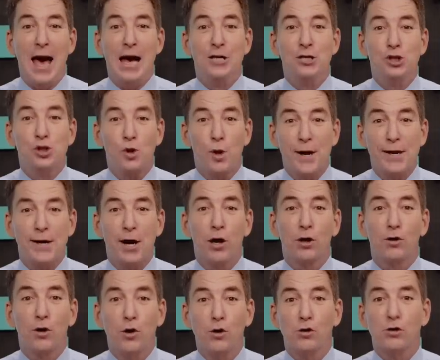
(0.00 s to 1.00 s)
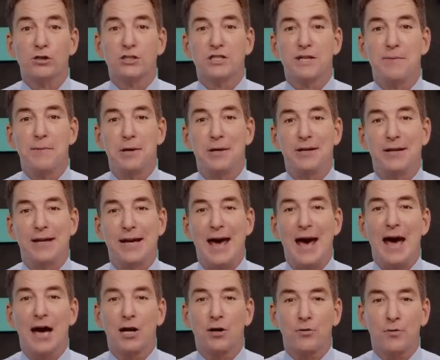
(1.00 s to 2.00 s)
and join our locals community
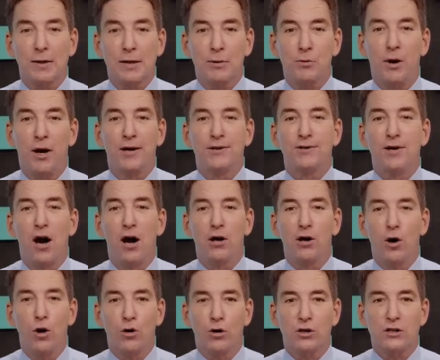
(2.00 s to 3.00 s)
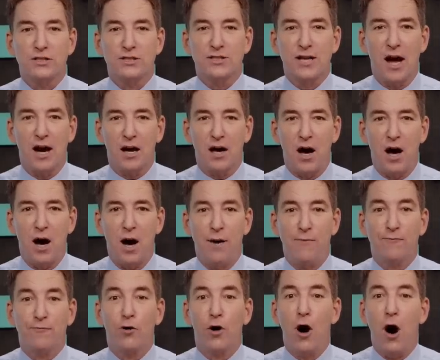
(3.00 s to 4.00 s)
at greenwald.locals.com
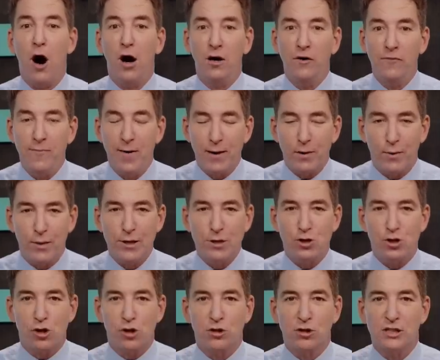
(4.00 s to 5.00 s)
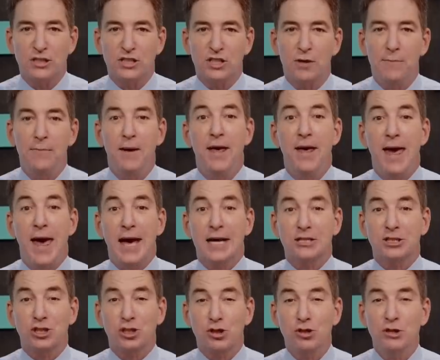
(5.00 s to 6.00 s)
for all of my written journalism,
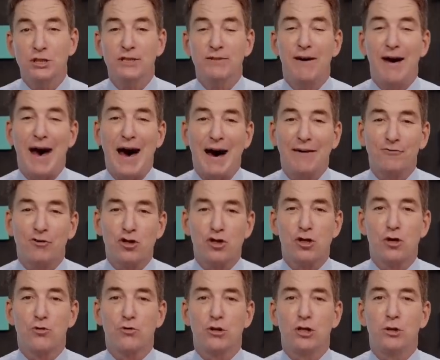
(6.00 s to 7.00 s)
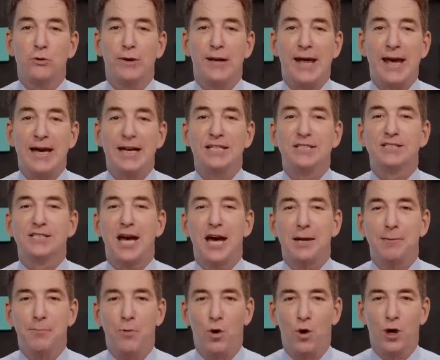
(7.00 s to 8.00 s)
exclusive after-show Q&As, and
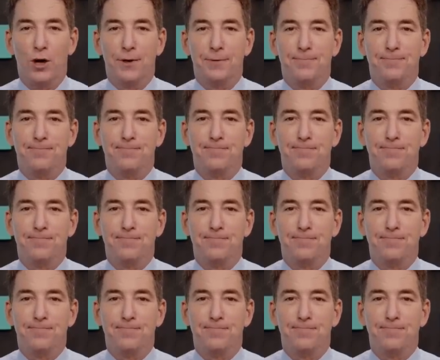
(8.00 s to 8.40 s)
more.